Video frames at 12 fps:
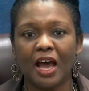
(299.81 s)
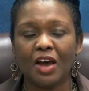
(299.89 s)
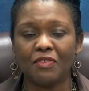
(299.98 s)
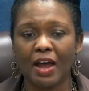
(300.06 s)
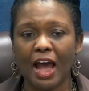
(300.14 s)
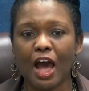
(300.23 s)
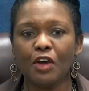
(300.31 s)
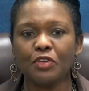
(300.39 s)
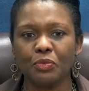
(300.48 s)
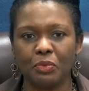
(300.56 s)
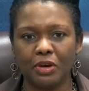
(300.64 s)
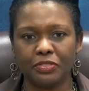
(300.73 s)
of how
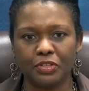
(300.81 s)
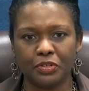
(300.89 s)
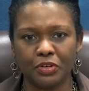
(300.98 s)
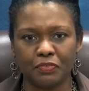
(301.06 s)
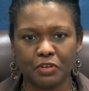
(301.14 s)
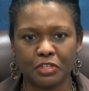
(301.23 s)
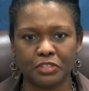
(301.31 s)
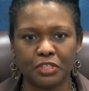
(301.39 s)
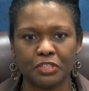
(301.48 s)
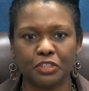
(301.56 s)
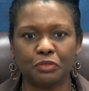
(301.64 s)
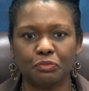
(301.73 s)
you want the
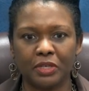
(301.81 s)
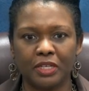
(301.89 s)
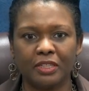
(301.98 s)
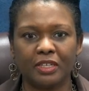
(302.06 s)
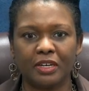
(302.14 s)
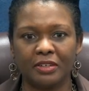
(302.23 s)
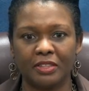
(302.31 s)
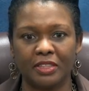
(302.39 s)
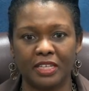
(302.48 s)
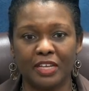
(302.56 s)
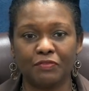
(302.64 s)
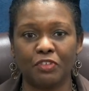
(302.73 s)
university to read
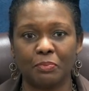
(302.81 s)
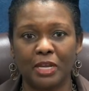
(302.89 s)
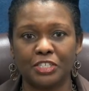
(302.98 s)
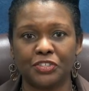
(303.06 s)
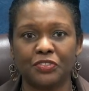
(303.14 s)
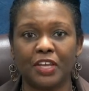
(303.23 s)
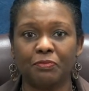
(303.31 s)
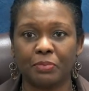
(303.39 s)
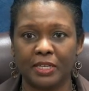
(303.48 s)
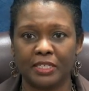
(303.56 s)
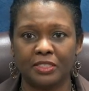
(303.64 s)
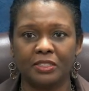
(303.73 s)
the information they've
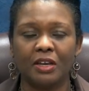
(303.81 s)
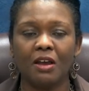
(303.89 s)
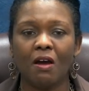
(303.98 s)
placed